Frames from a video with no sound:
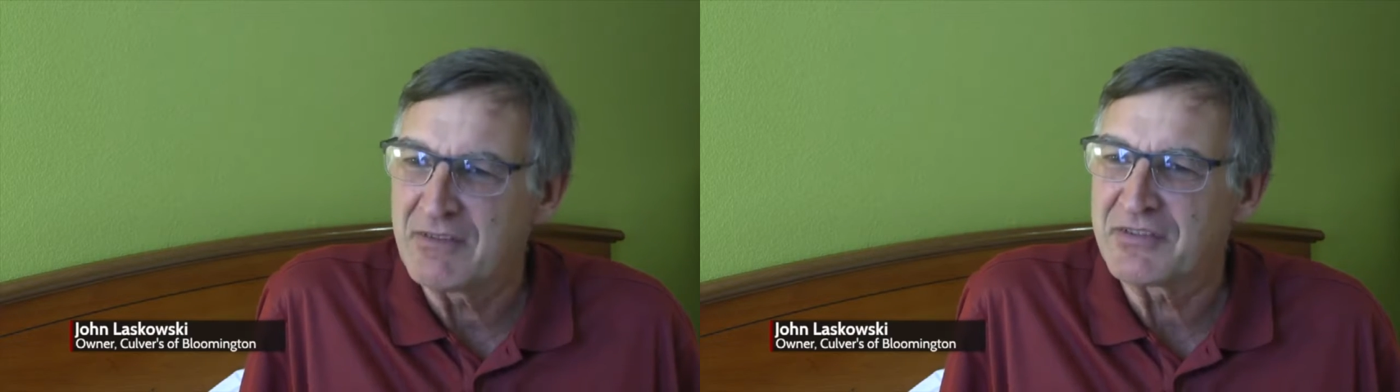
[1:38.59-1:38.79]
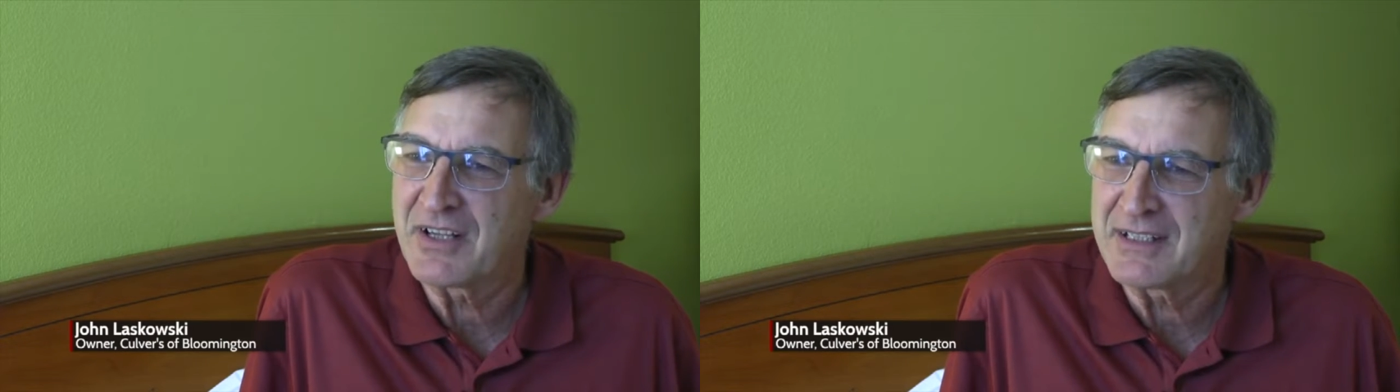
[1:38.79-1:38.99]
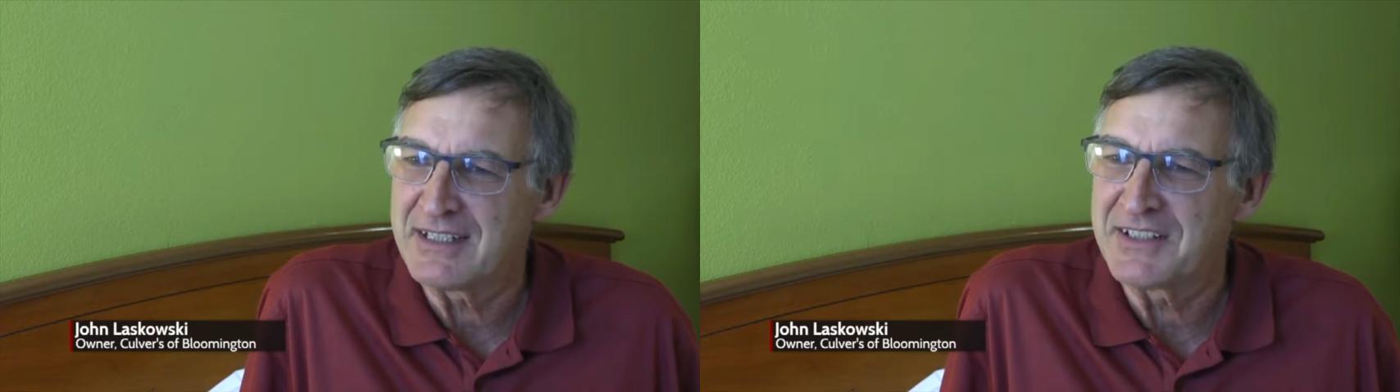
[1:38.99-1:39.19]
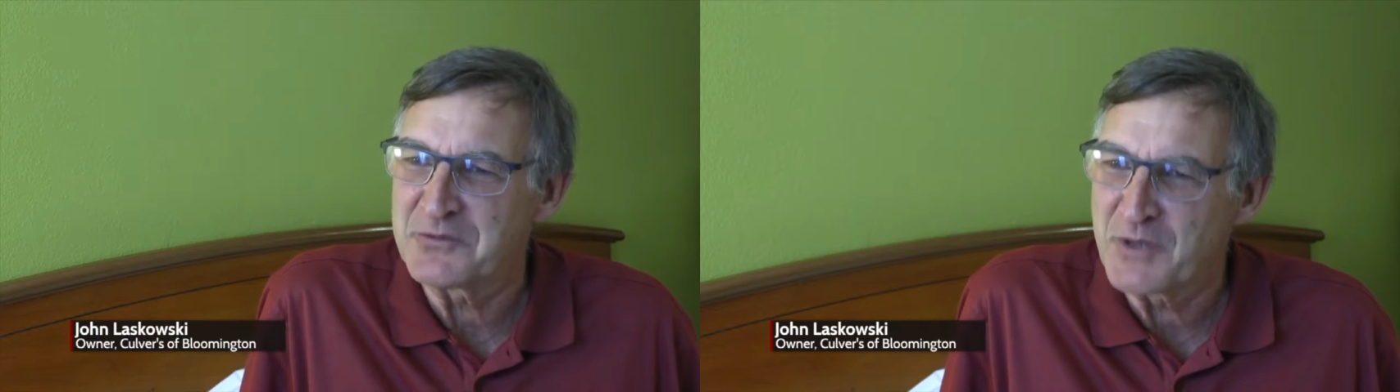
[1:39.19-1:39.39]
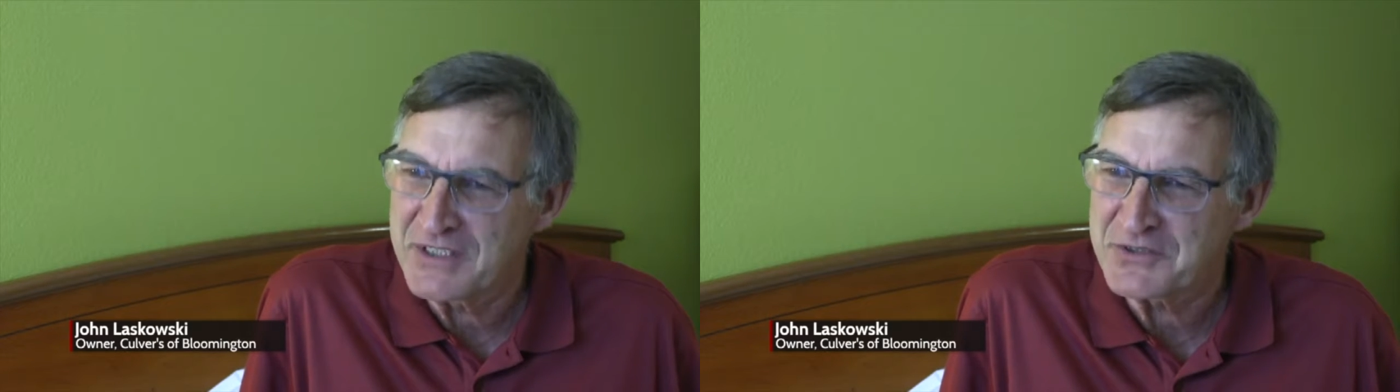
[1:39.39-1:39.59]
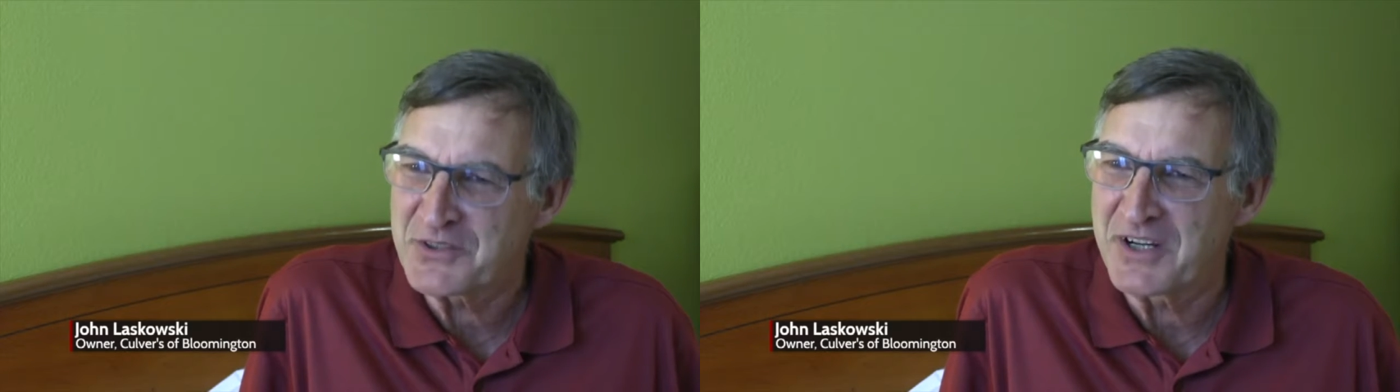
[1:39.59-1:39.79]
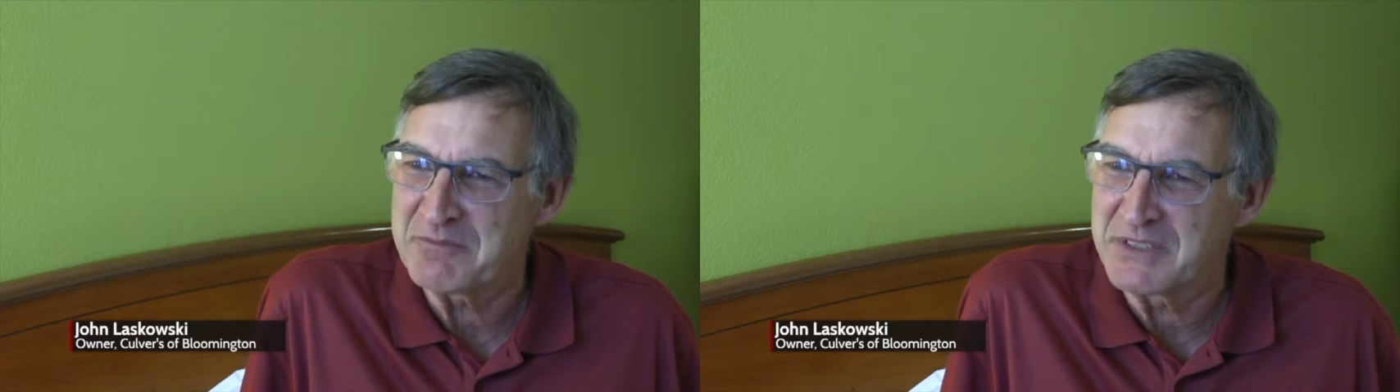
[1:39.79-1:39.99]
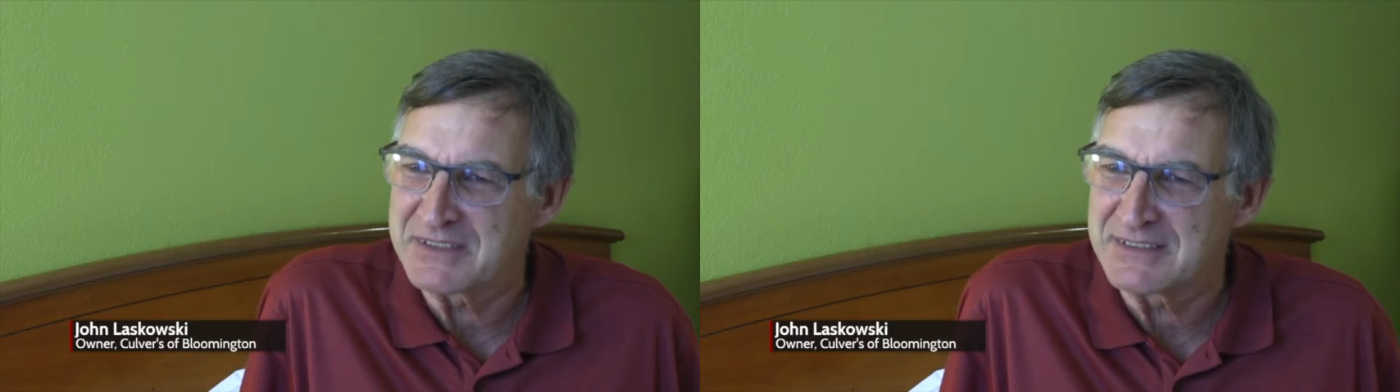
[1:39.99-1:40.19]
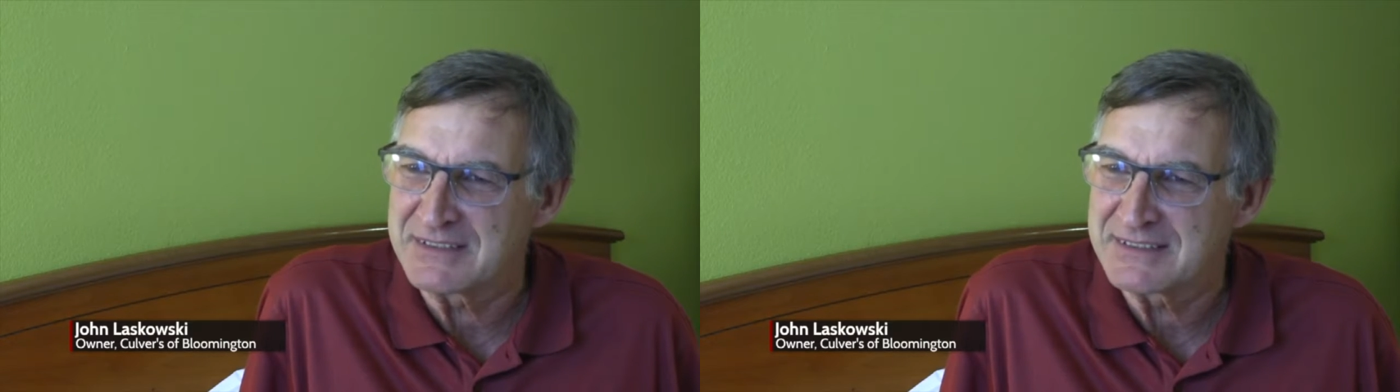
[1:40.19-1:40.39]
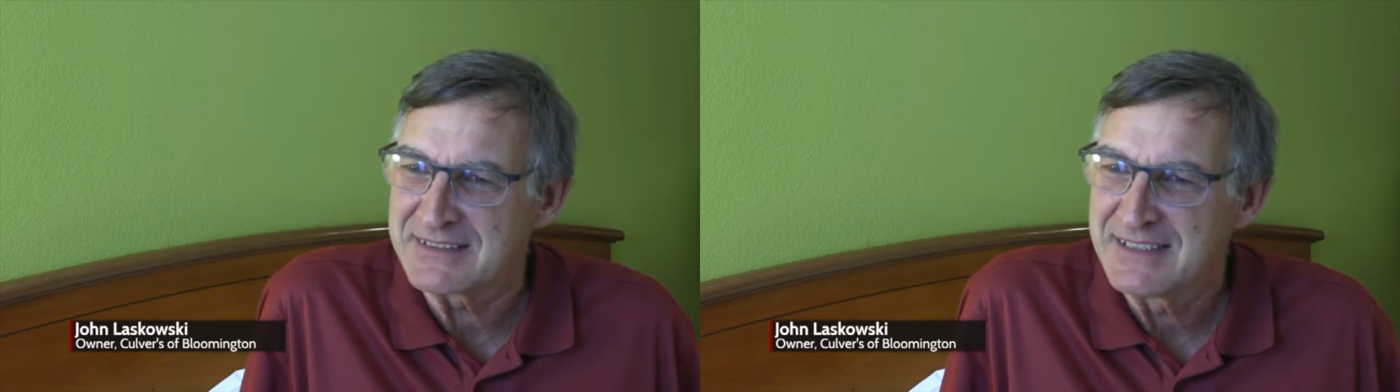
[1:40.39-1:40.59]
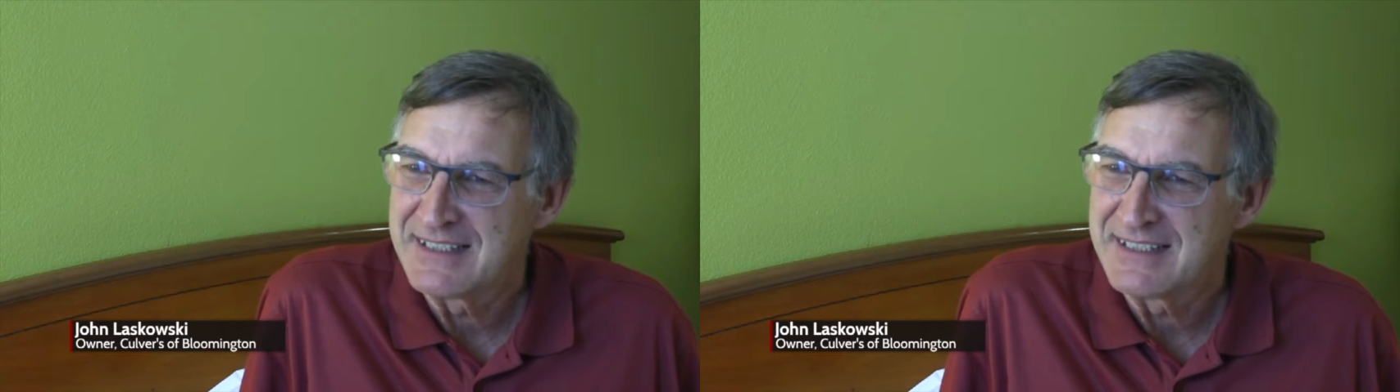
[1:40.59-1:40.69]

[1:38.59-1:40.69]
ever thought getting in the restaurant business?